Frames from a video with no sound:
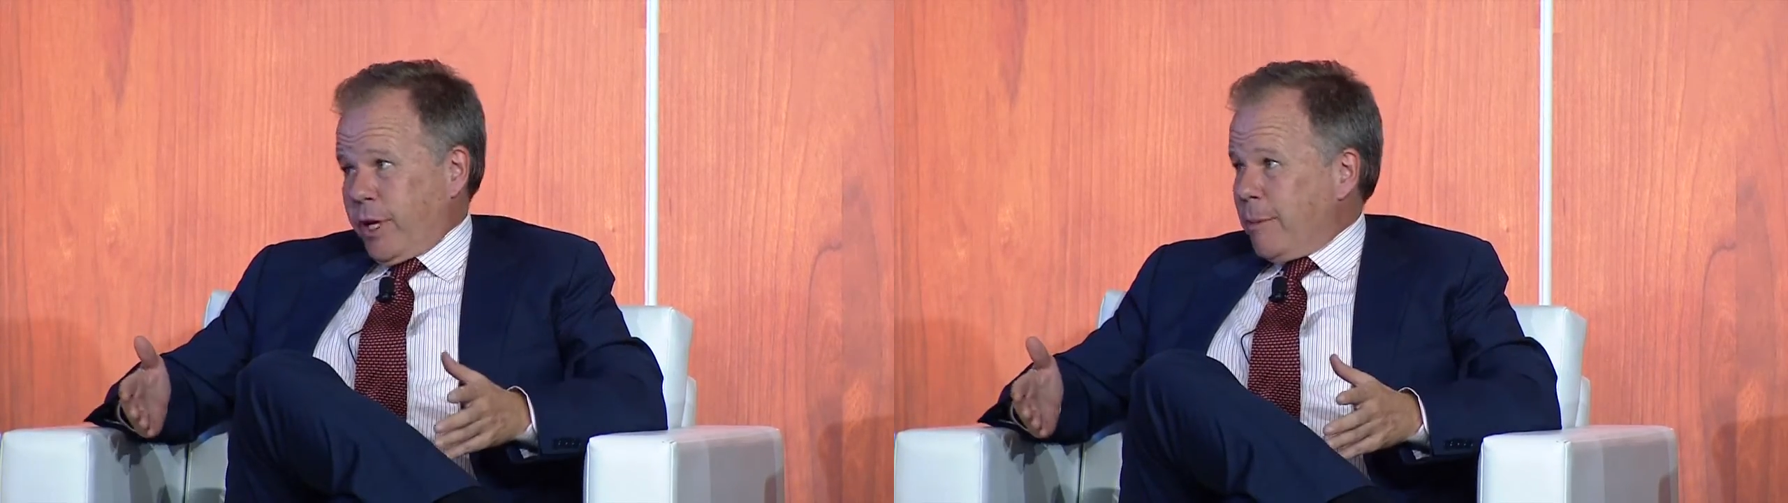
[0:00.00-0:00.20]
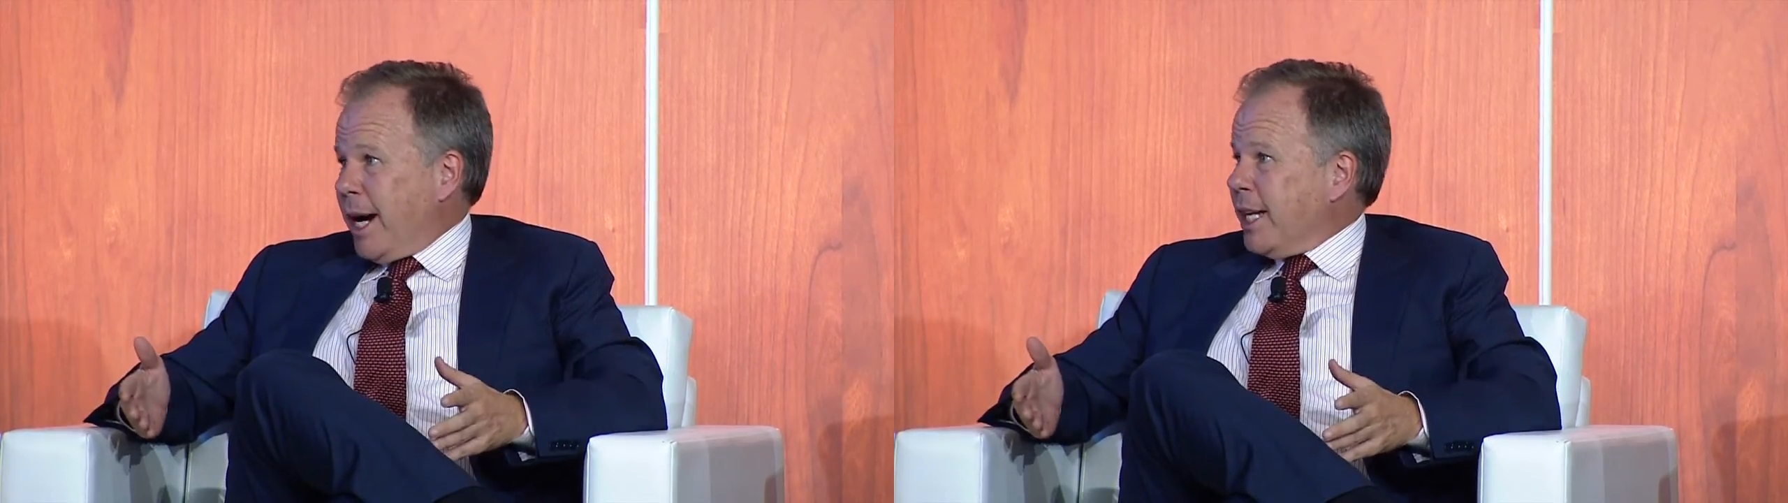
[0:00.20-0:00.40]

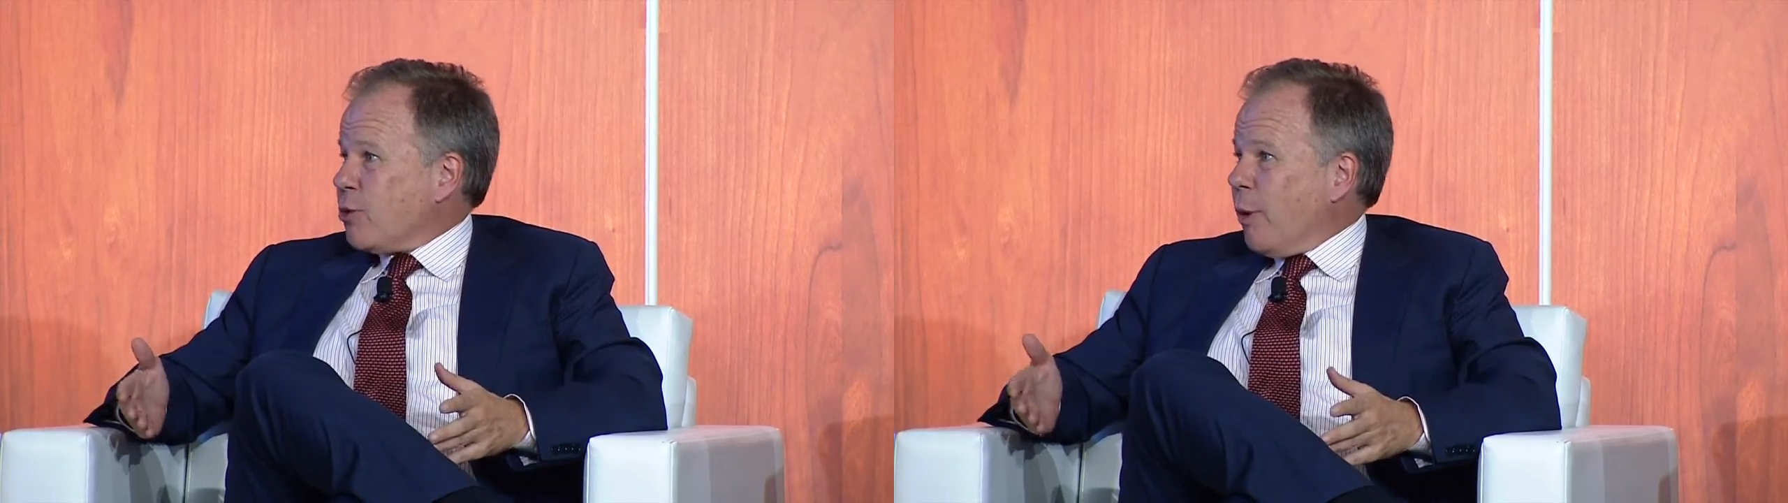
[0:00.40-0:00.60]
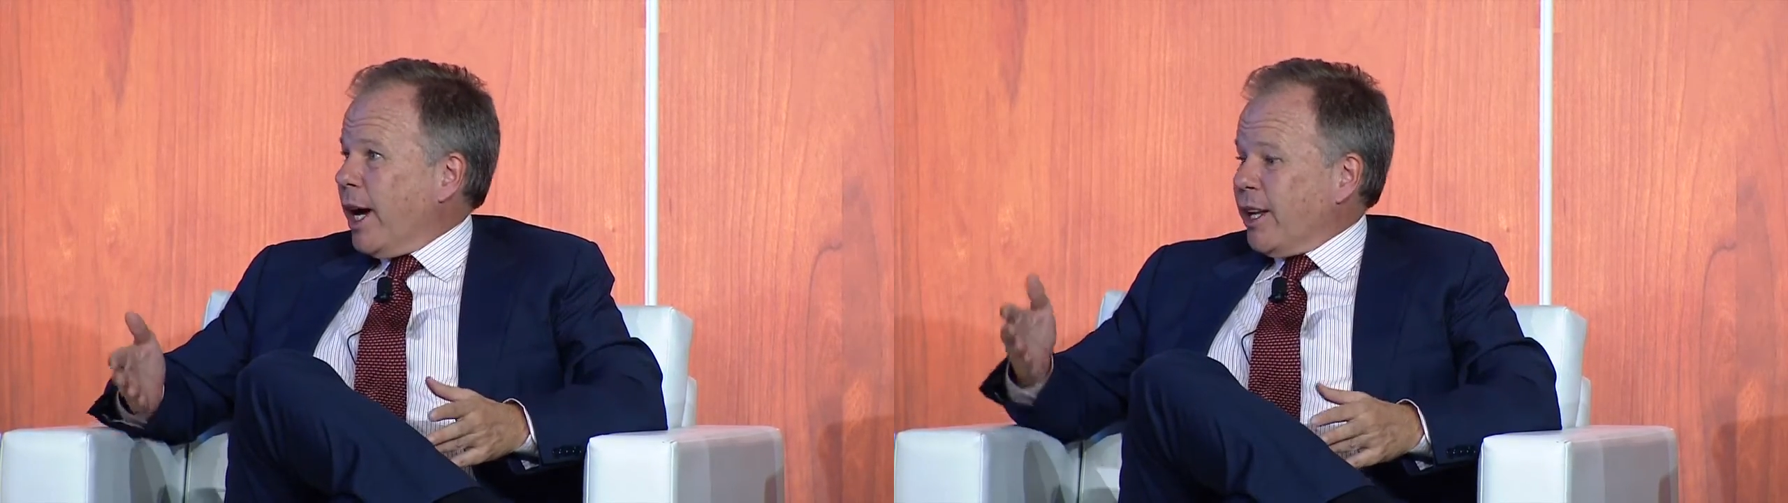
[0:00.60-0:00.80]
of mine as
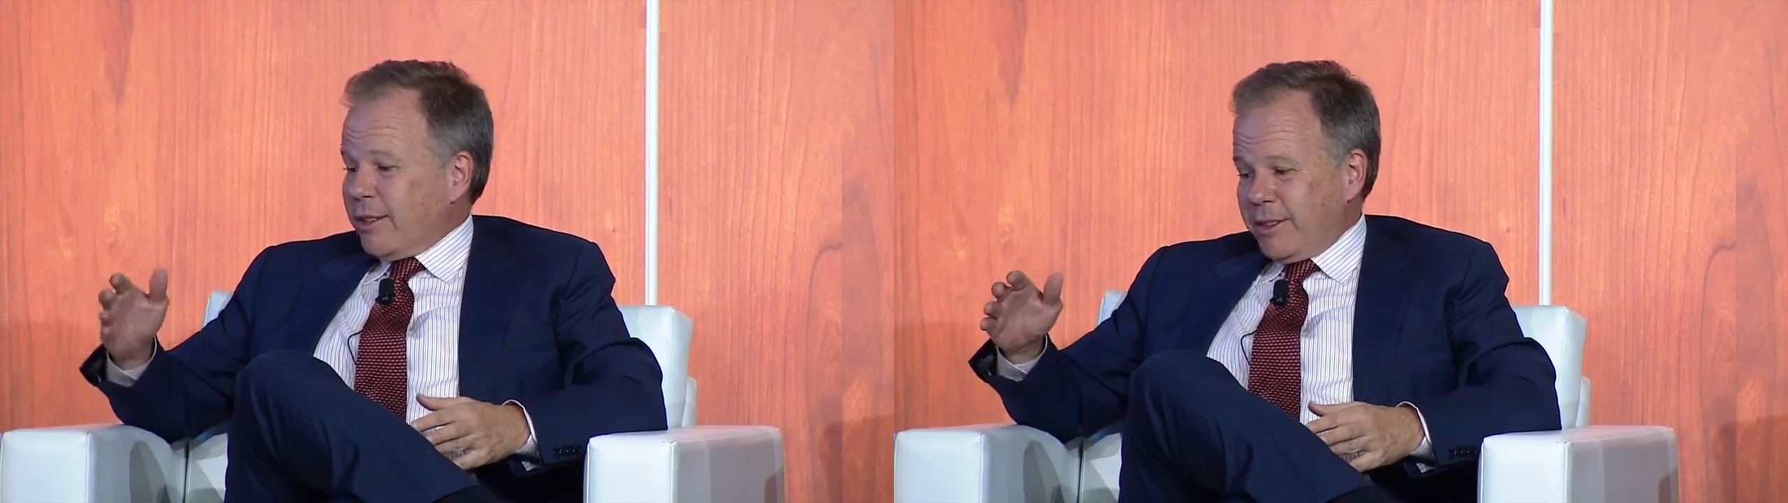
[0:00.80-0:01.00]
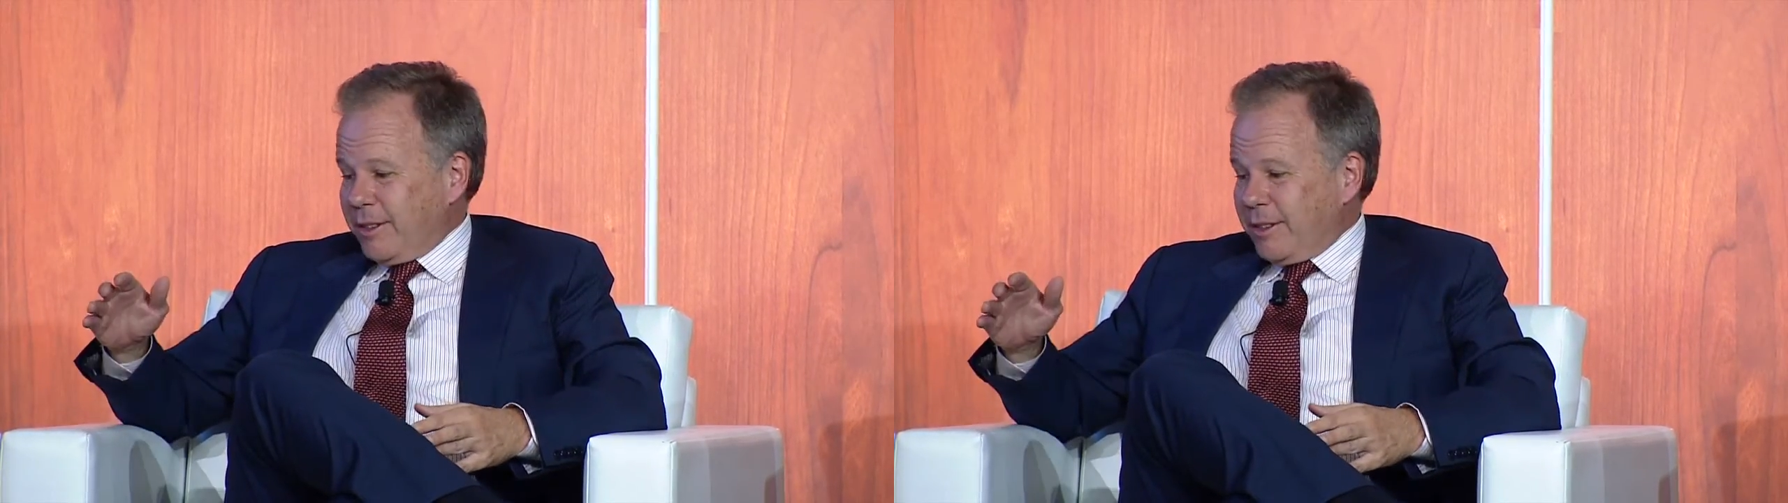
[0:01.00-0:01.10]
well,